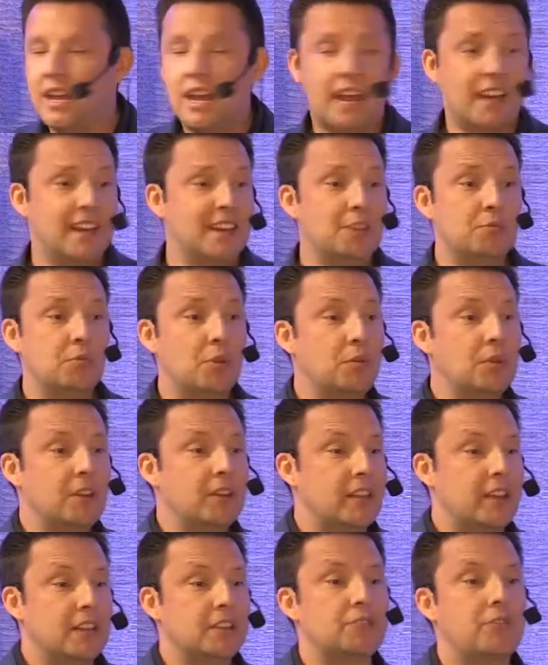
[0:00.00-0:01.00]
And in
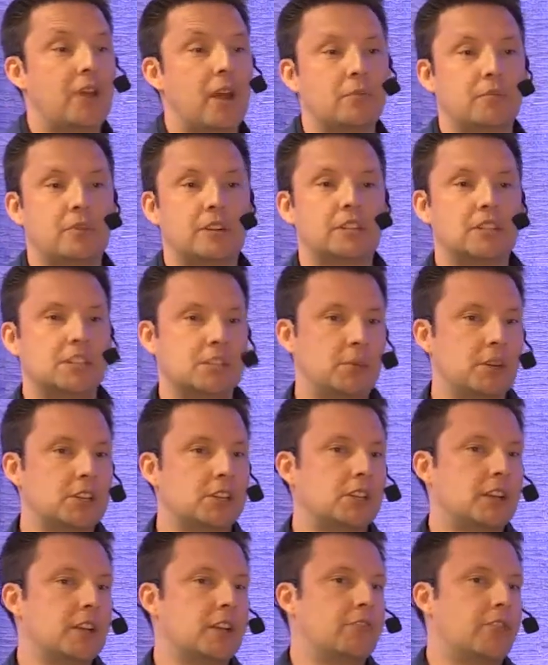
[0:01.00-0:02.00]
Namibia, that is rampant,
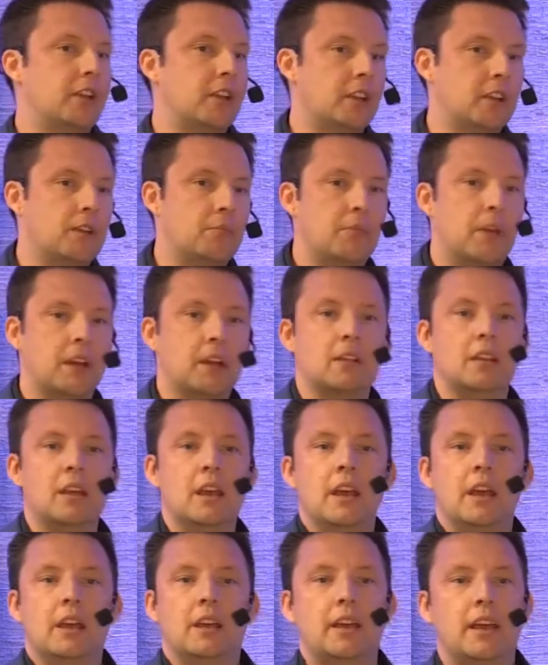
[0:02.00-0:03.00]
especially among
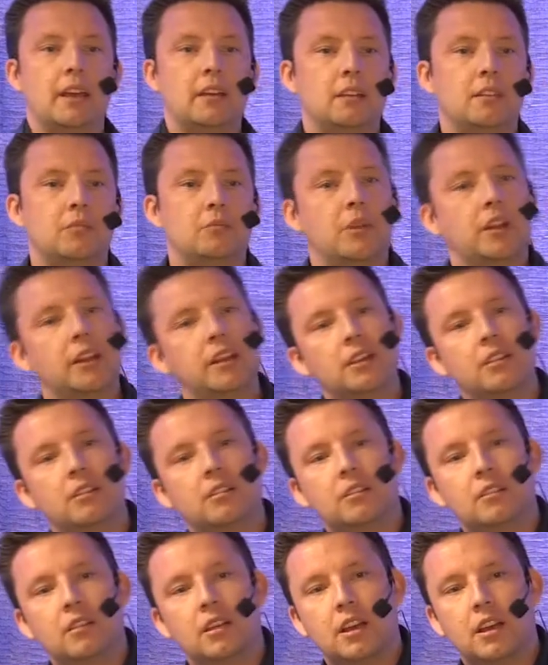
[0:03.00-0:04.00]
younger
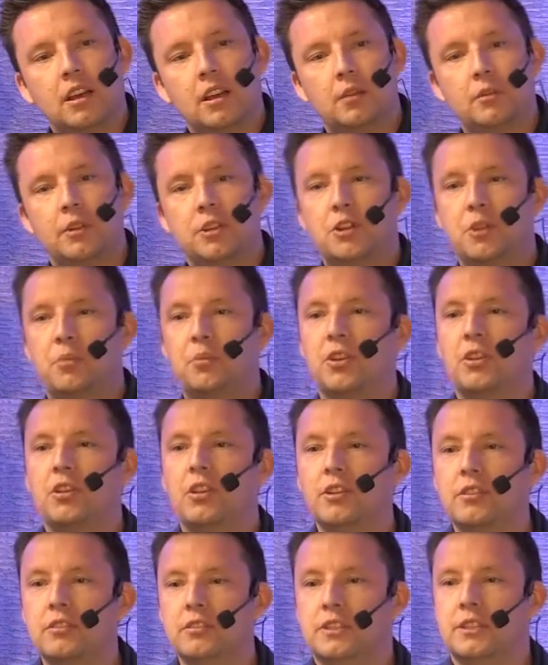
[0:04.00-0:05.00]
millennial
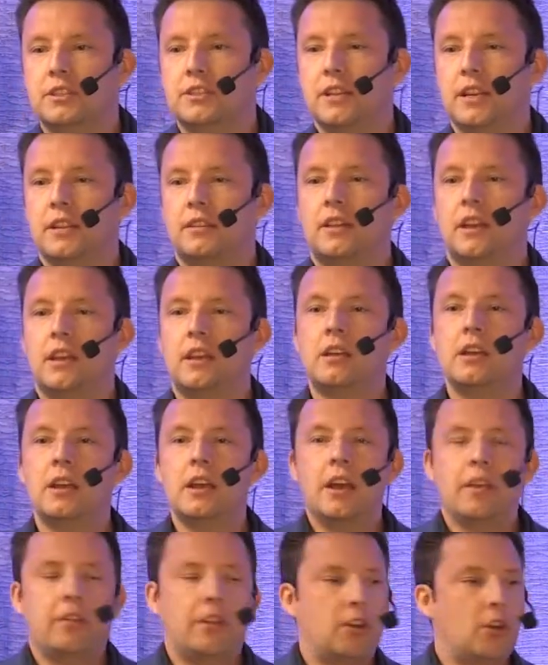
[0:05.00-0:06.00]
entrepreneurs, is that they
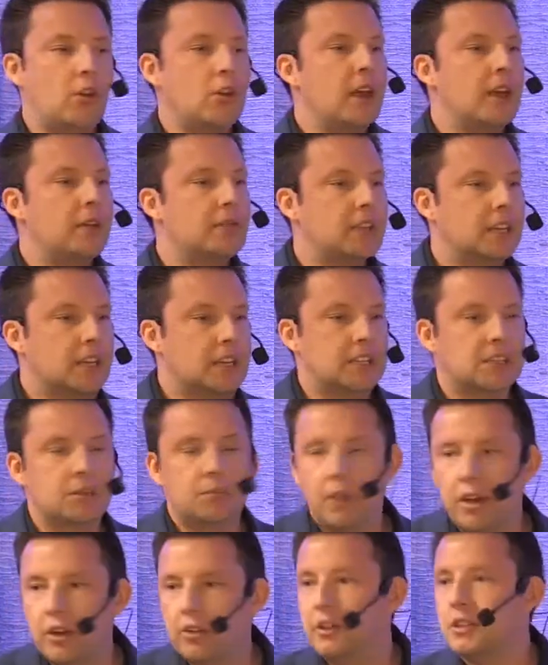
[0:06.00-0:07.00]
don't have the
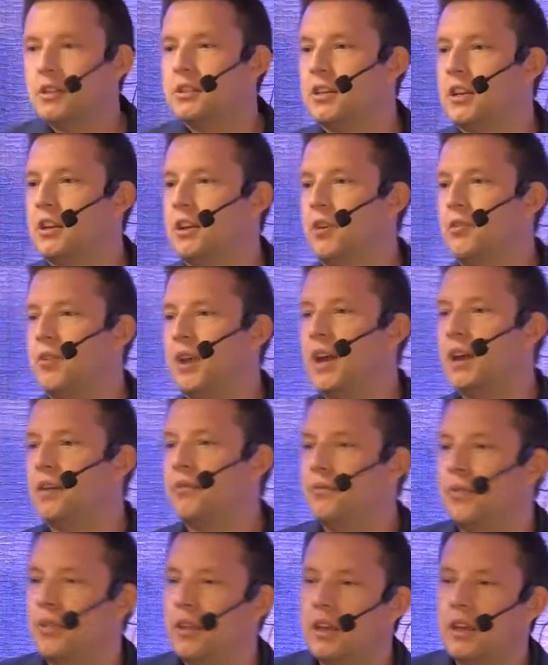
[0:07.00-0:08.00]
experience, they don't
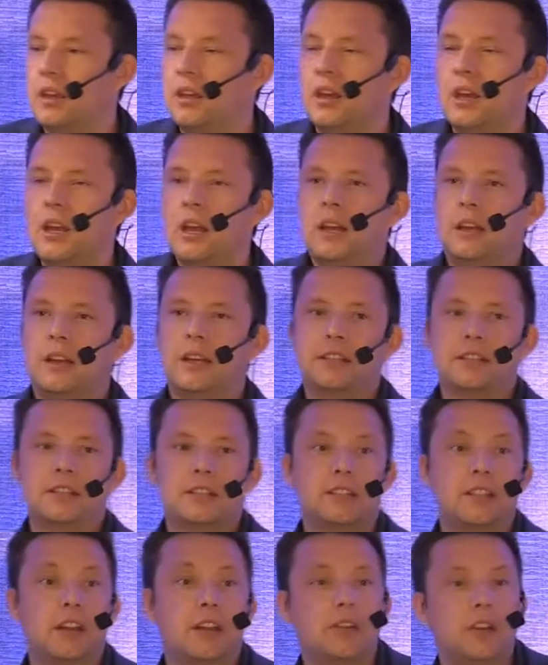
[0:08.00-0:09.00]
have
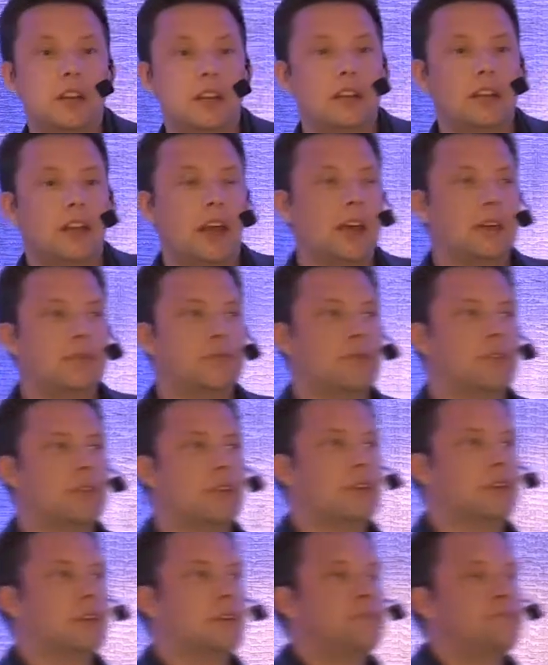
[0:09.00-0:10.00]
necessarily have
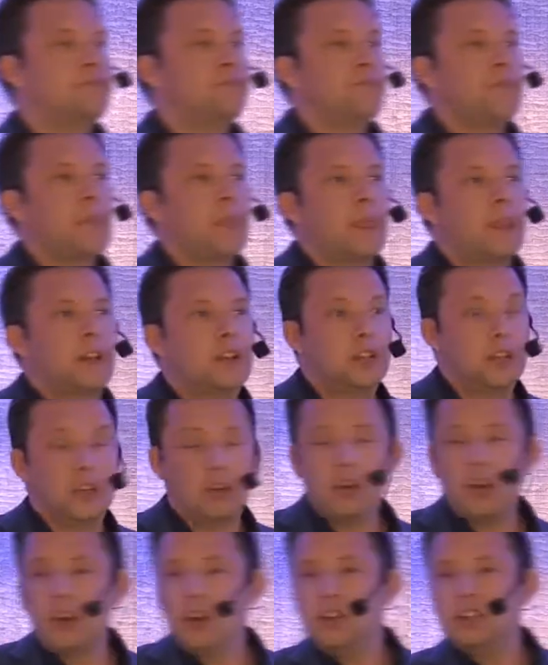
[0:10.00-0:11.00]

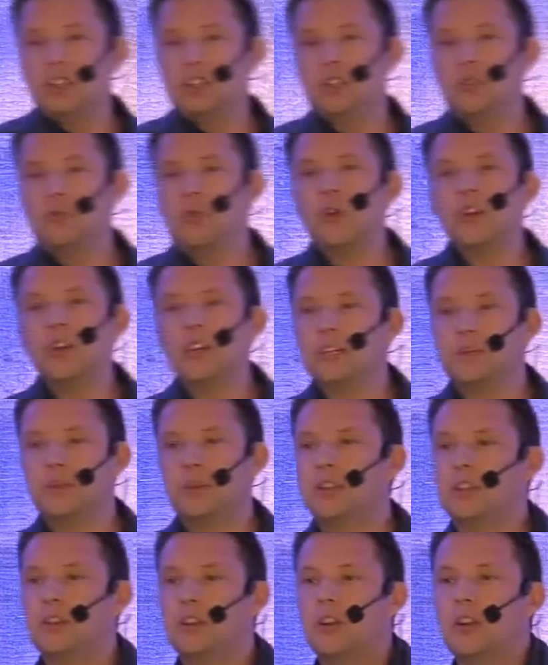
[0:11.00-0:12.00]
not only just the work
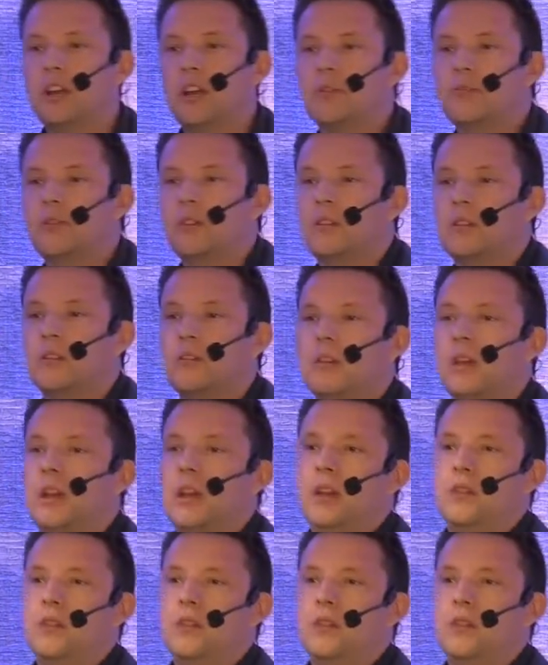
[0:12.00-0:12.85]
experience, they don't have the